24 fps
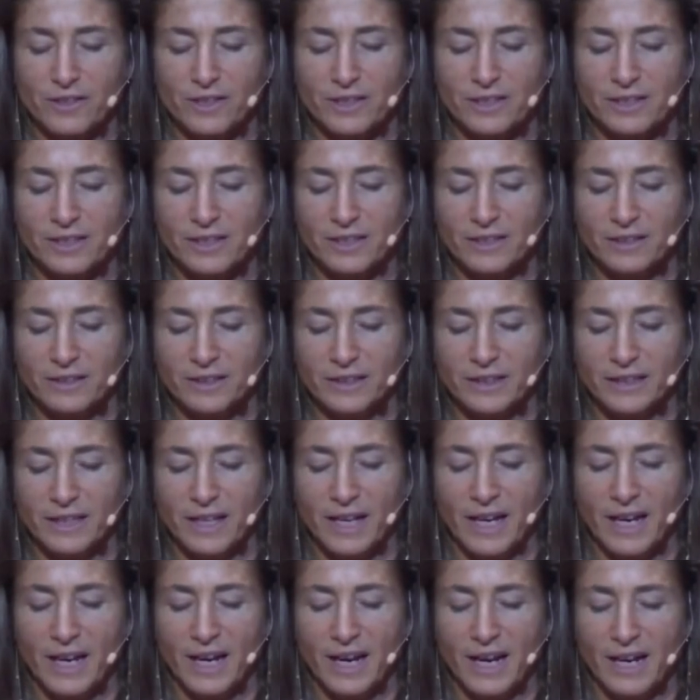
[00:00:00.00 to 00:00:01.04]
the ceiling,
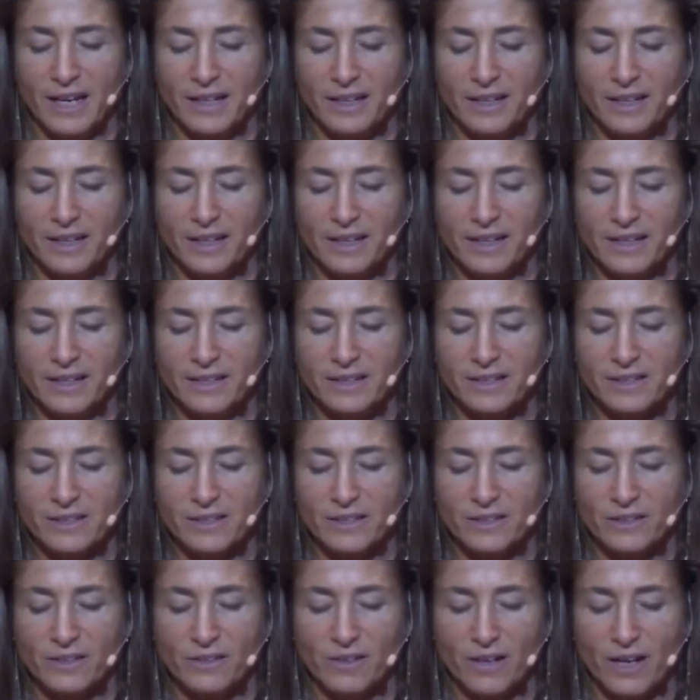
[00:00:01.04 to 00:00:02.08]
and in an
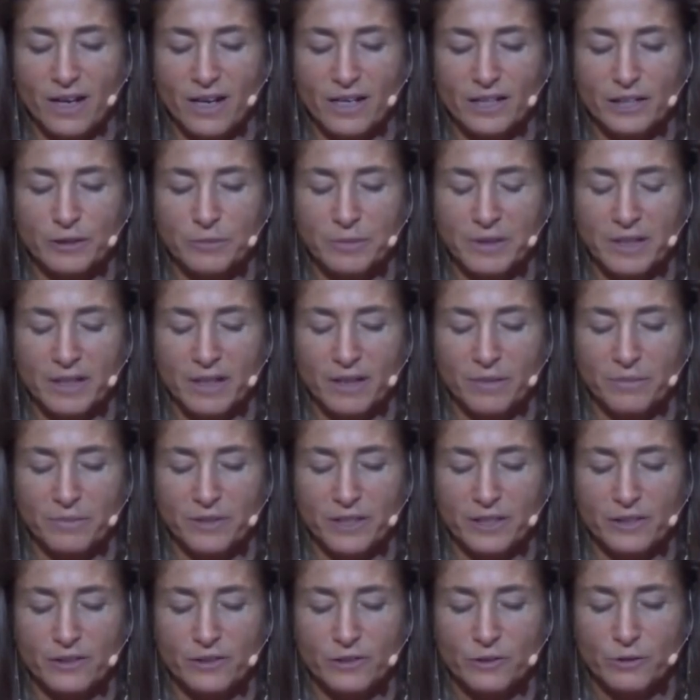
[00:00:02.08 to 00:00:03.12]
instant her eyes become
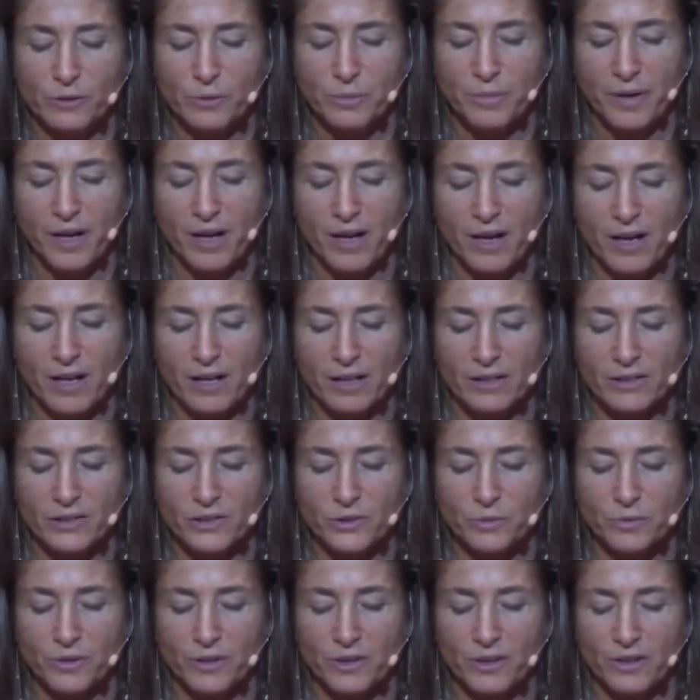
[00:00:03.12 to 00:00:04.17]
these two
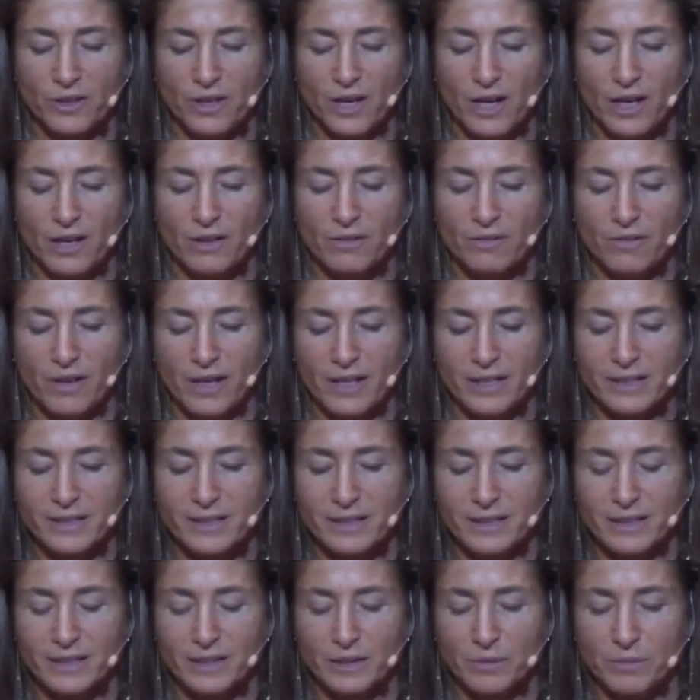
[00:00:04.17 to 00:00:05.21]
ponds, water
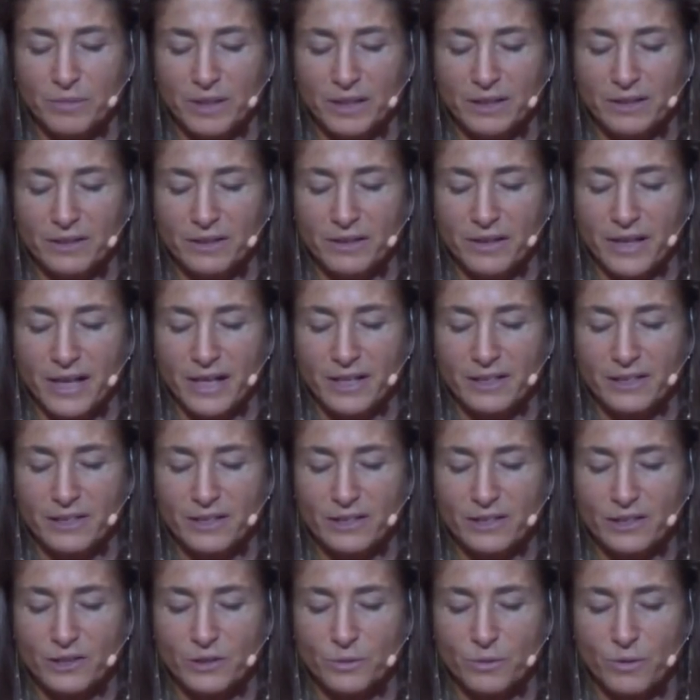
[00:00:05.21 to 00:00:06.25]
rising to meet their
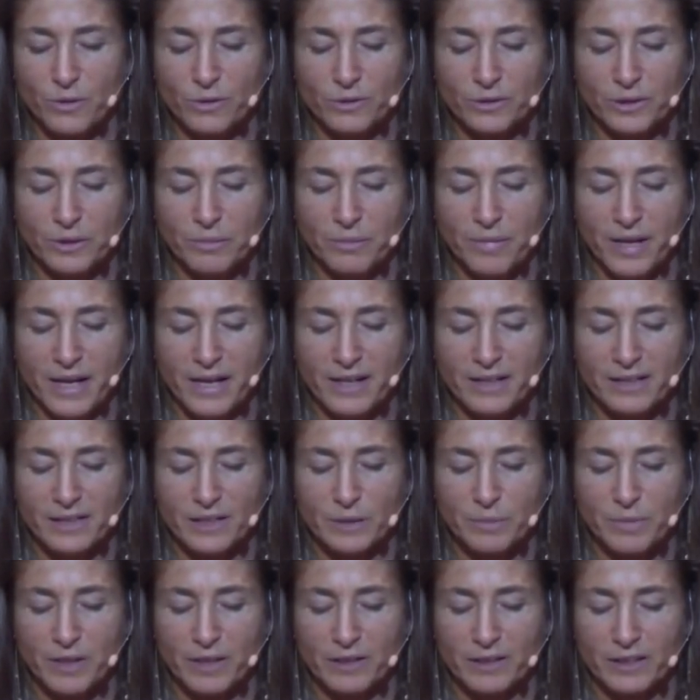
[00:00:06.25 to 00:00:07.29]
edges, swollen banks
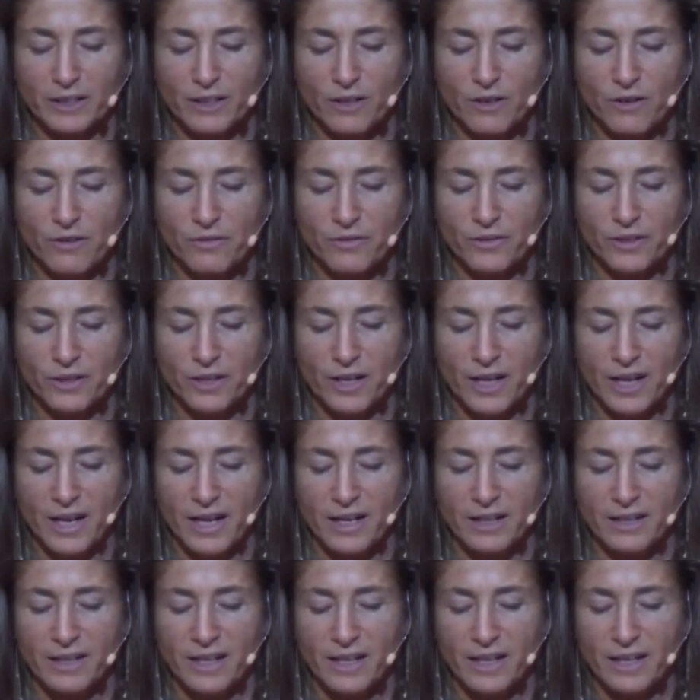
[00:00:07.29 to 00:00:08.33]
spilling over.
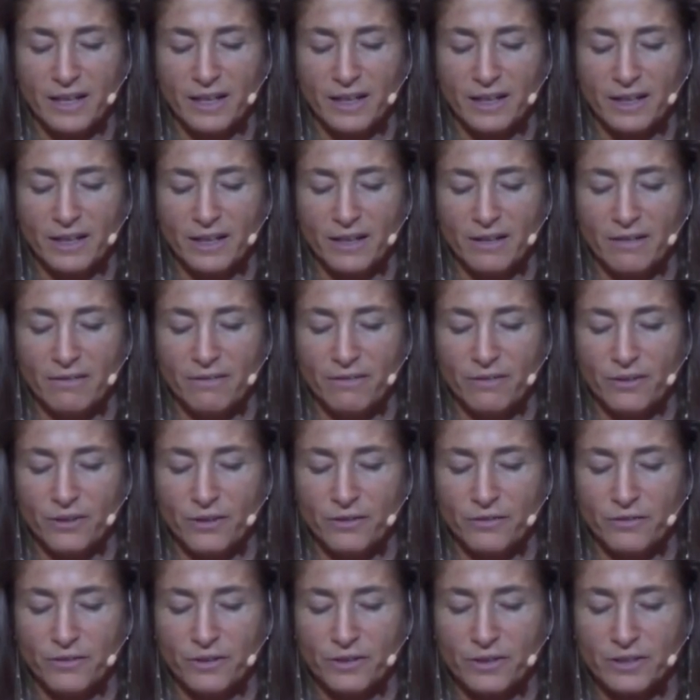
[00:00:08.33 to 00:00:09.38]
Then, for
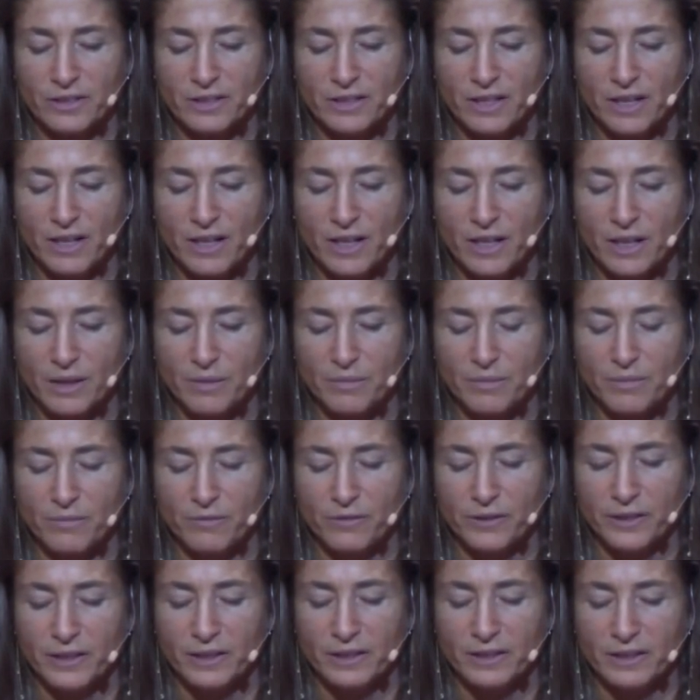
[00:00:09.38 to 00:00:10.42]
the first time,
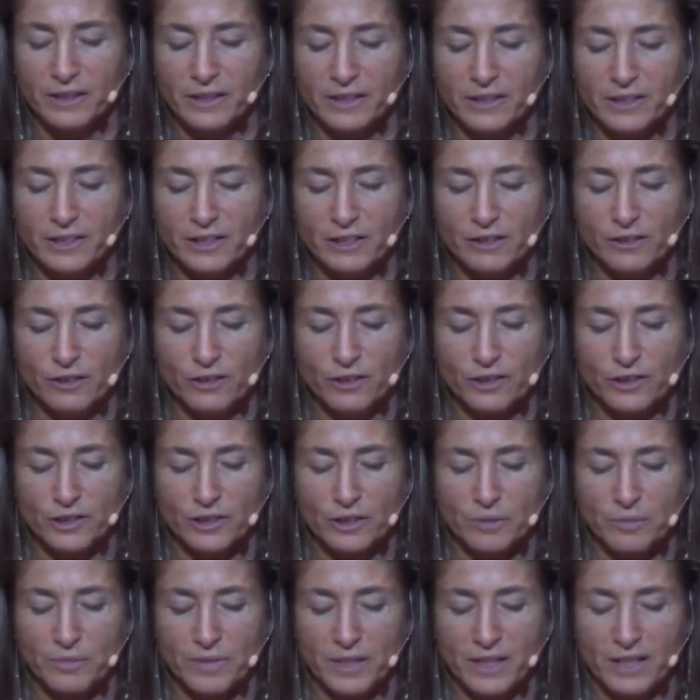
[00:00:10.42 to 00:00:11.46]
really, she looks
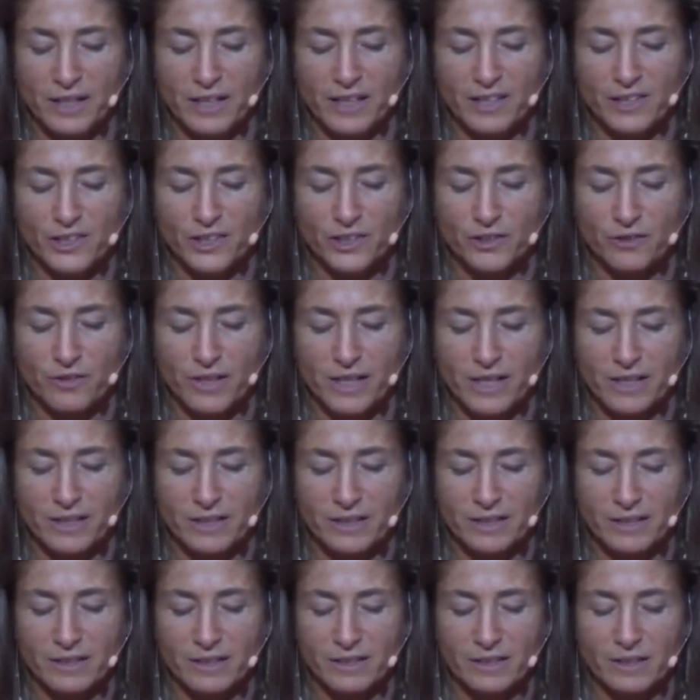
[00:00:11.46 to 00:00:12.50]
at me and
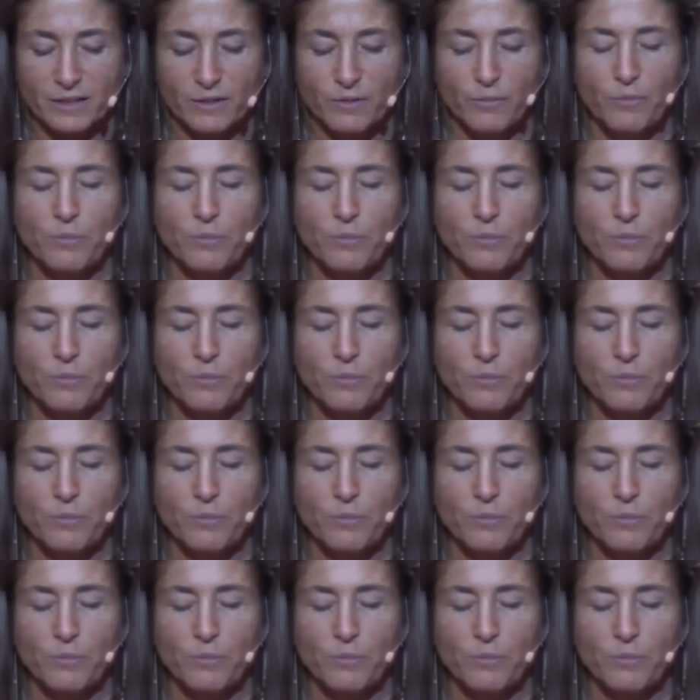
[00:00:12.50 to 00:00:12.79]
straightens.